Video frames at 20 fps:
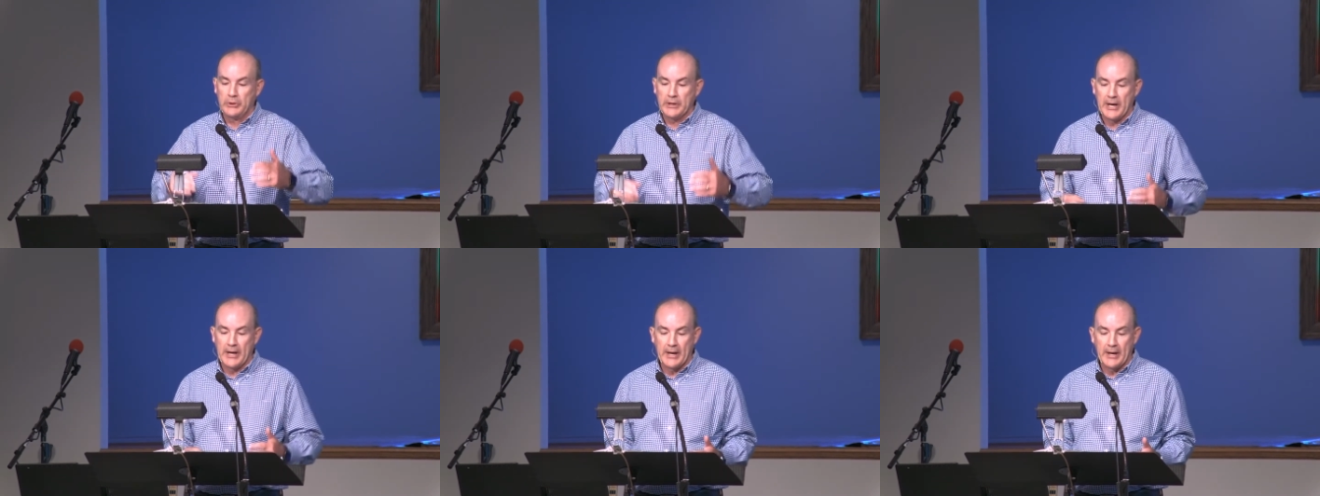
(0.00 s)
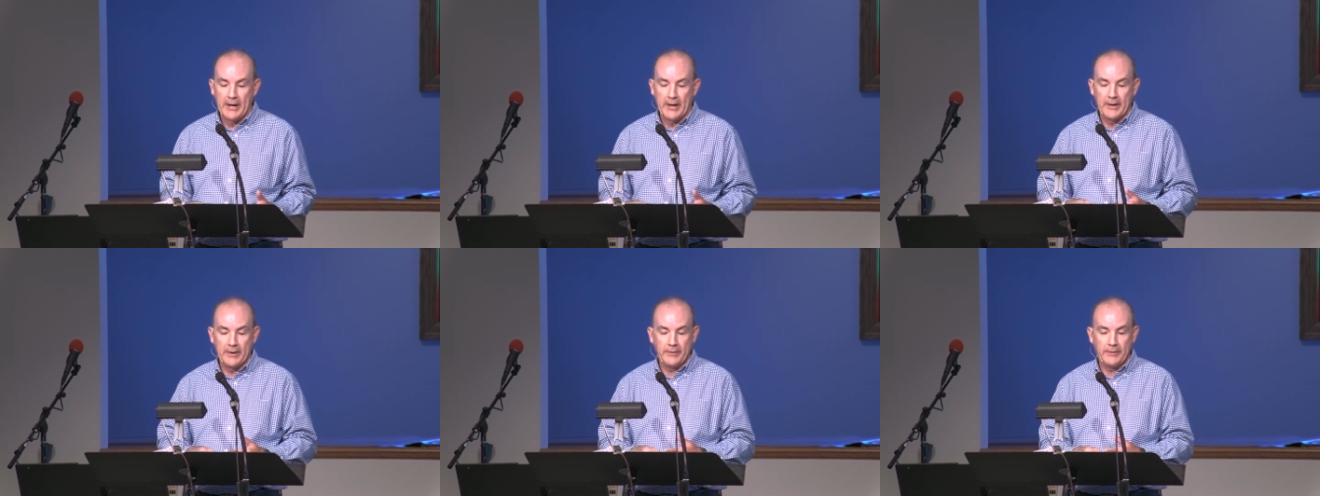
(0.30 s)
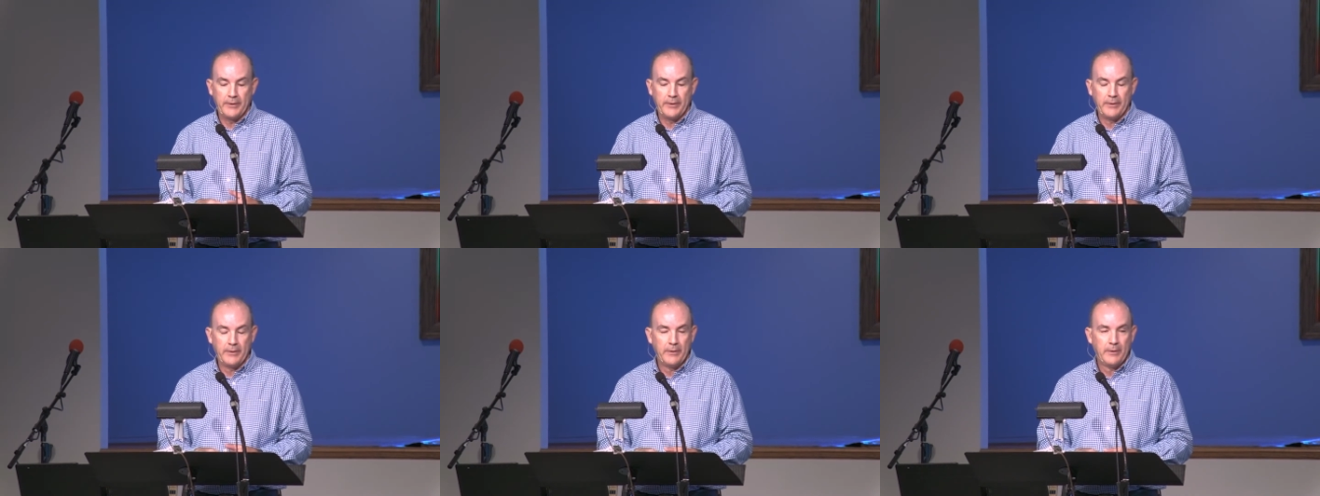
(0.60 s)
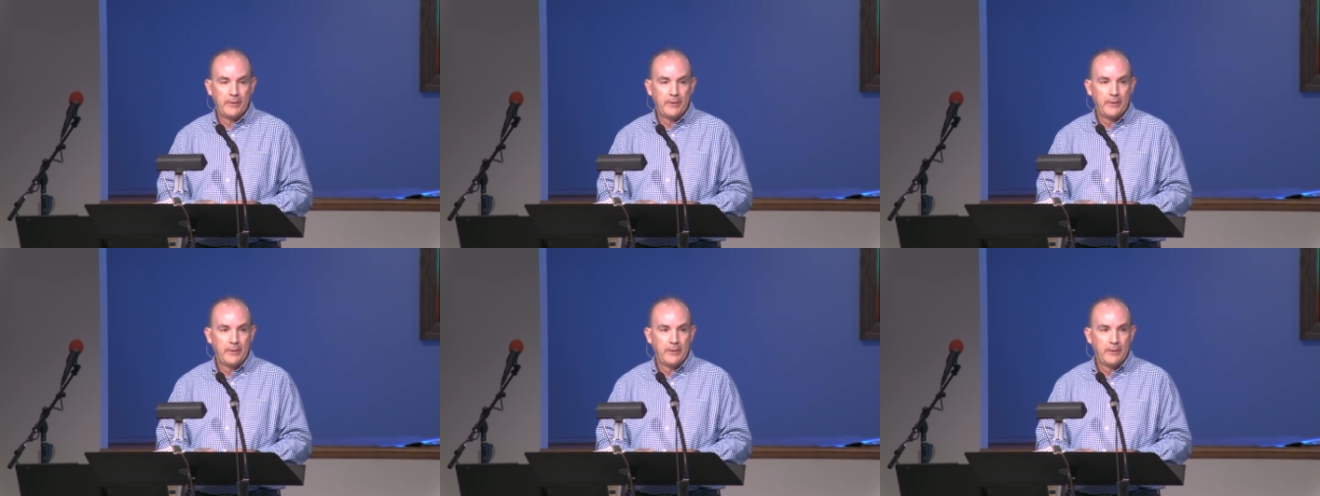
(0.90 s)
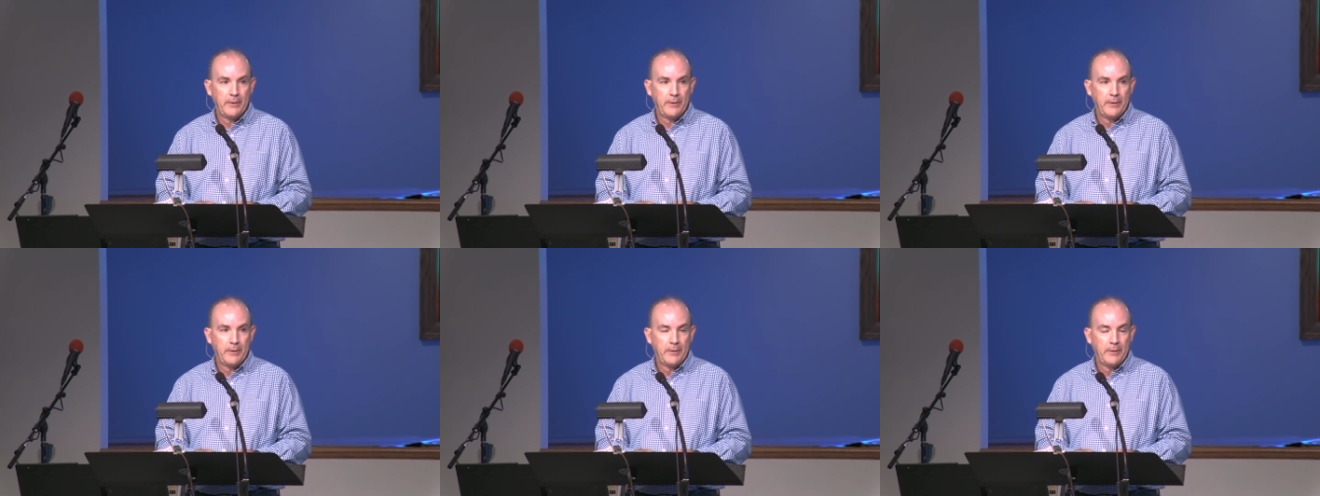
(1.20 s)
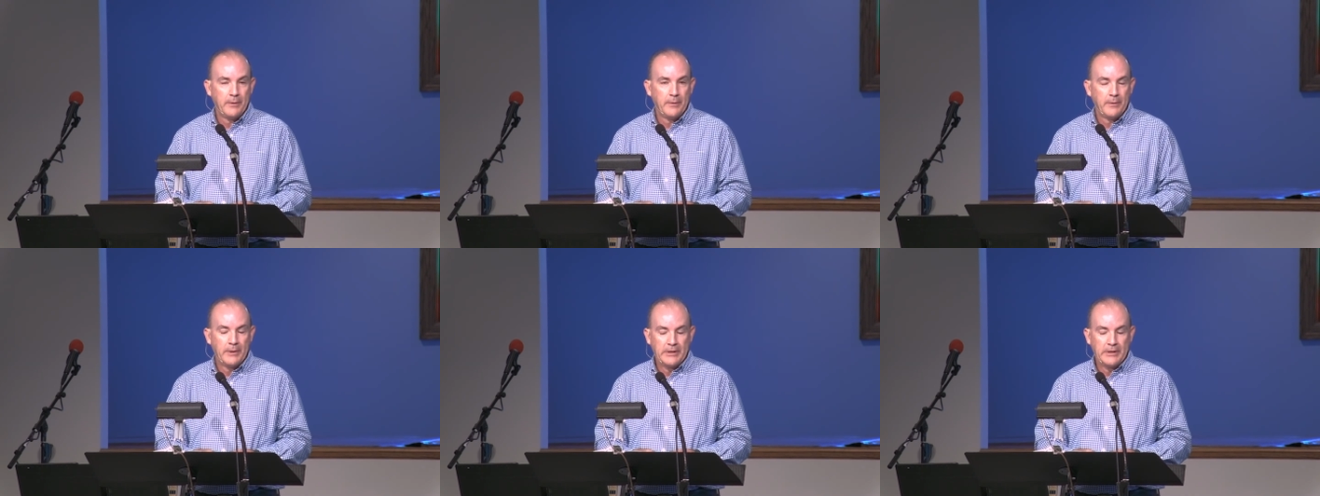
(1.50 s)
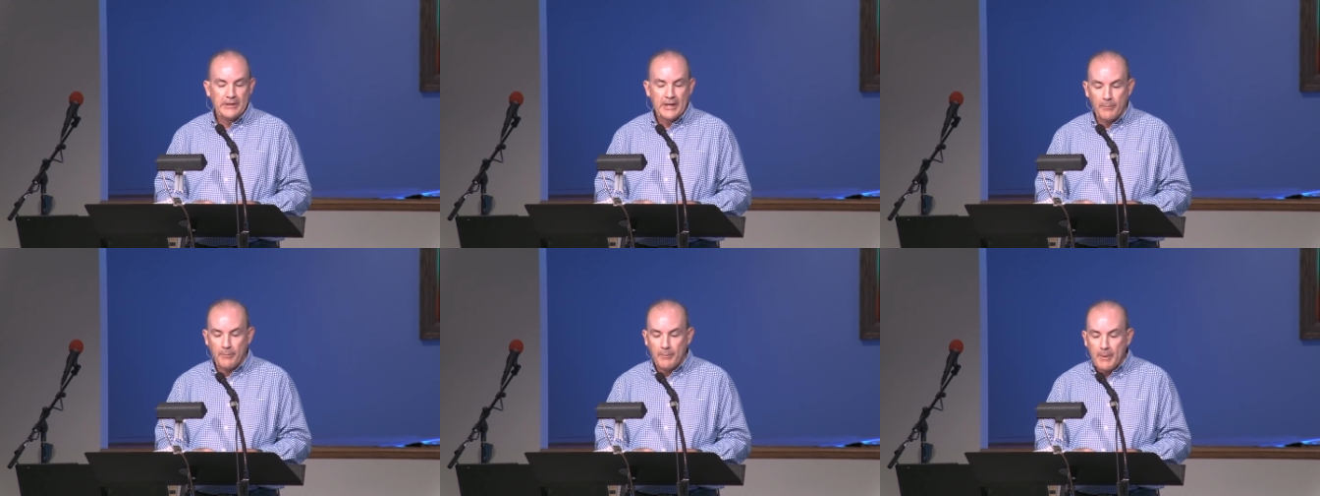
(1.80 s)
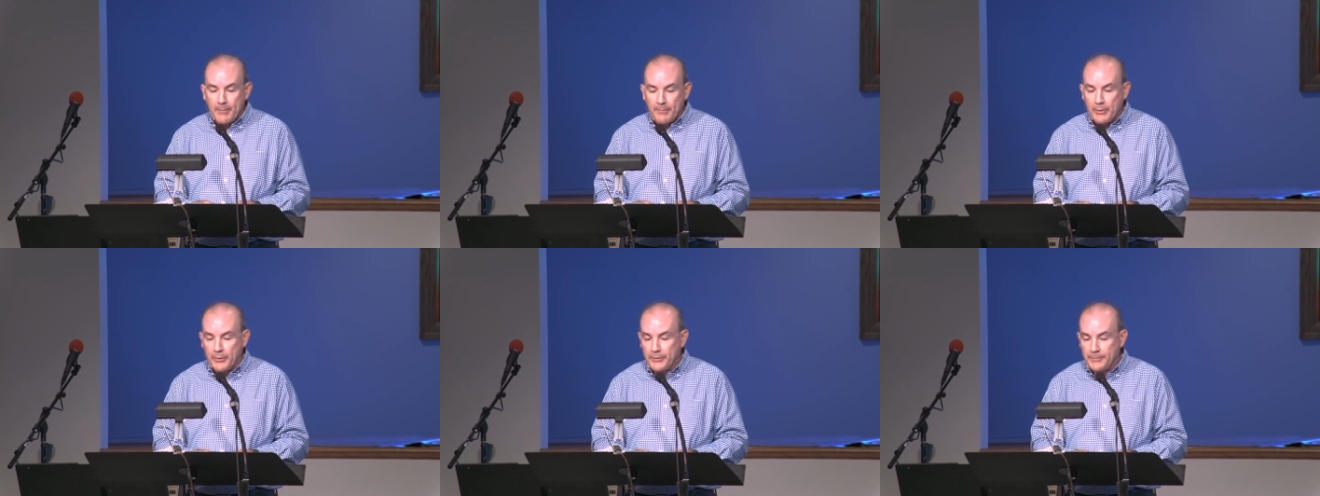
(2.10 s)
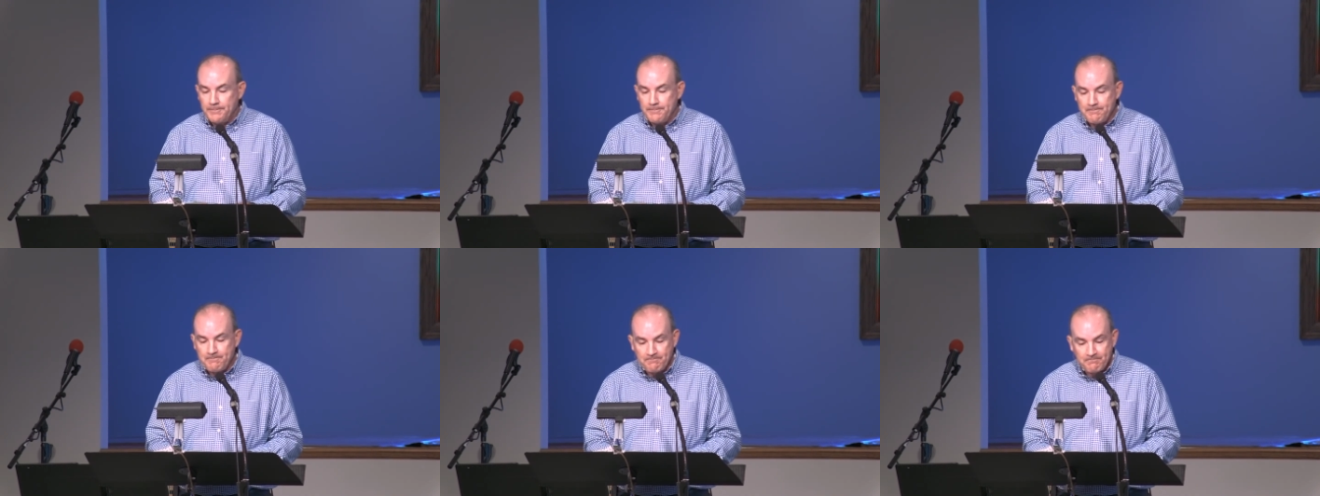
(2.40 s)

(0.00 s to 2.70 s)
God. Now remember